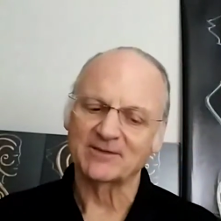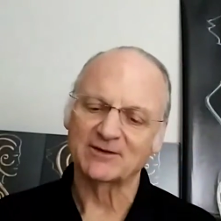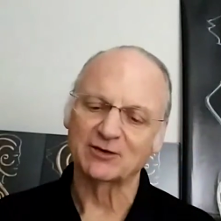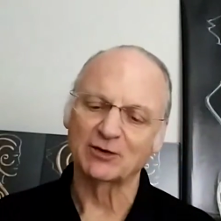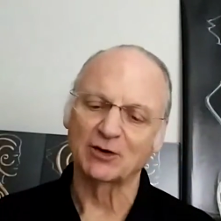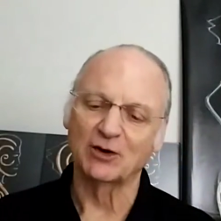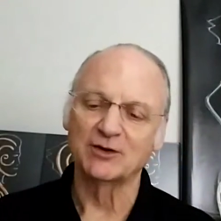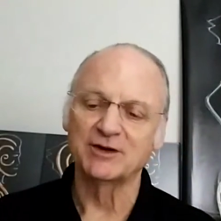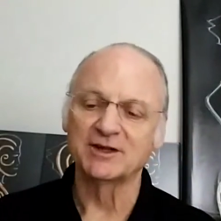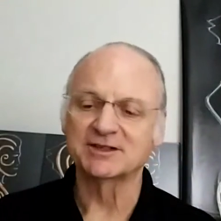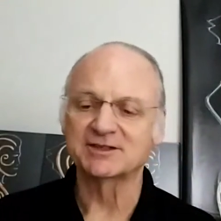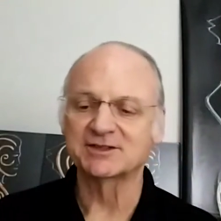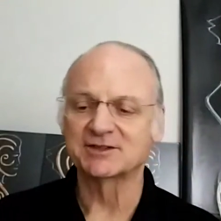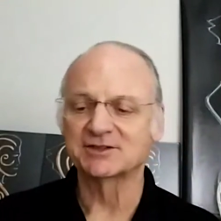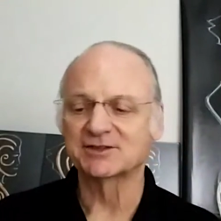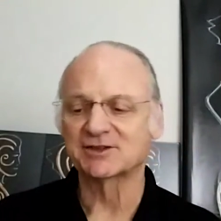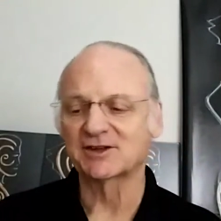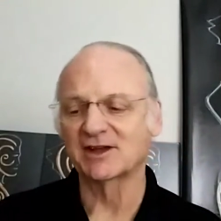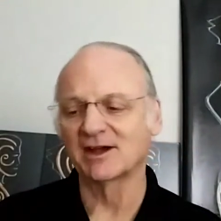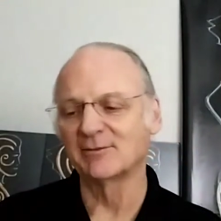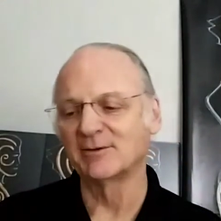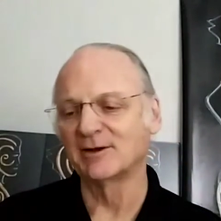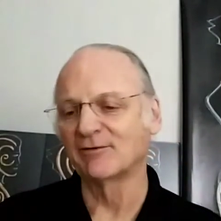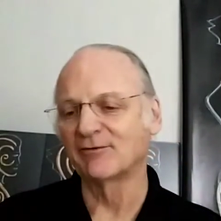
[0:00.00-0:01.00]
So this is
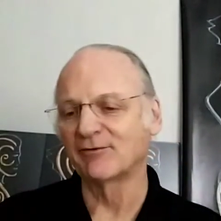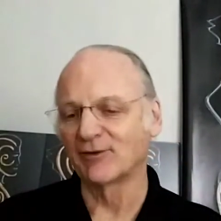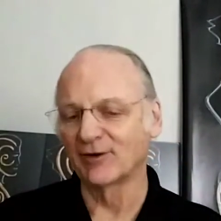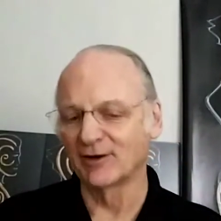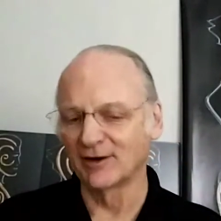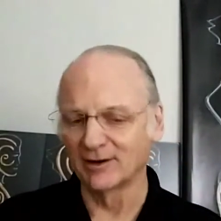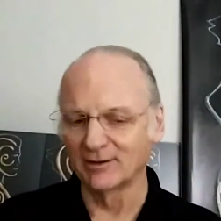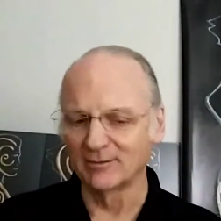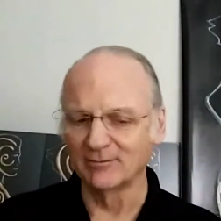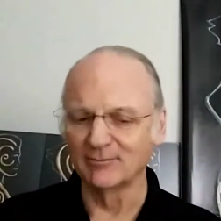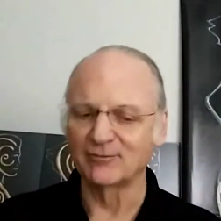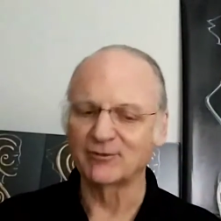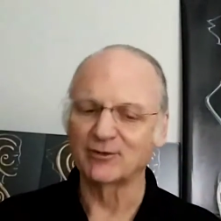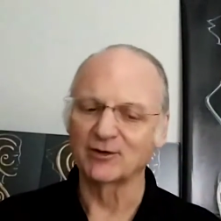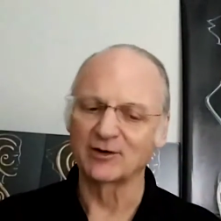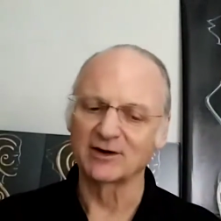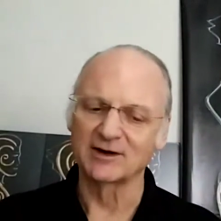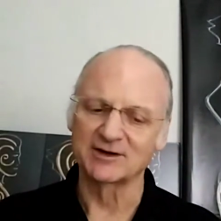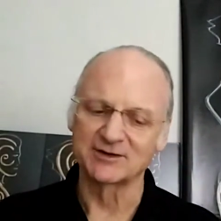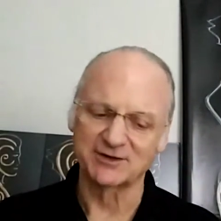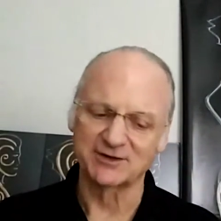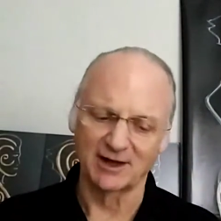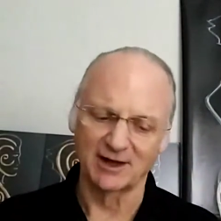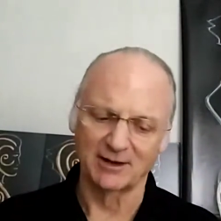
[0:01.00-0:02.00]
coming from,
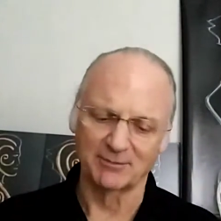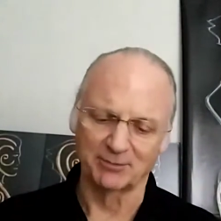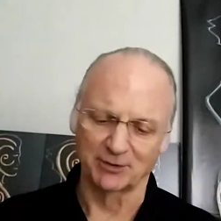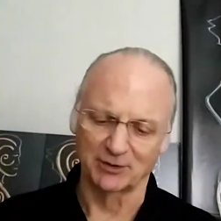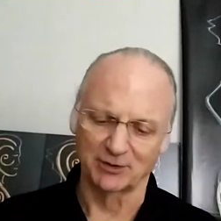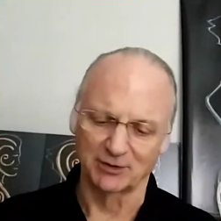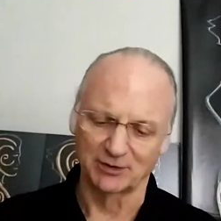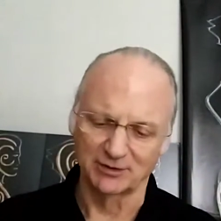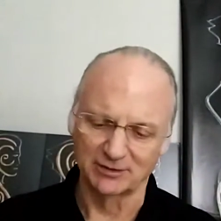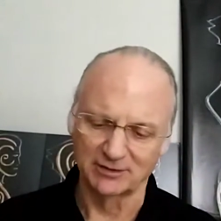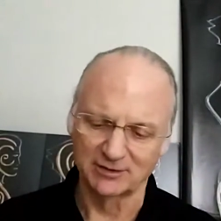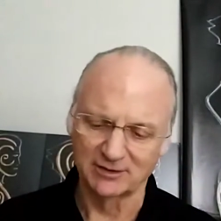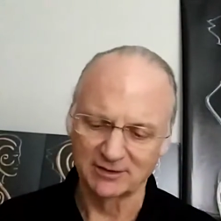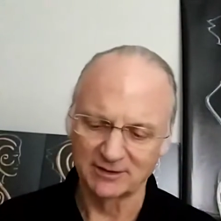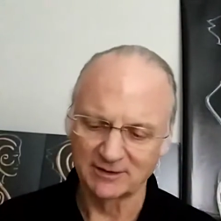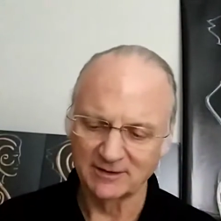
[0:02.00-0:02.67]
for example,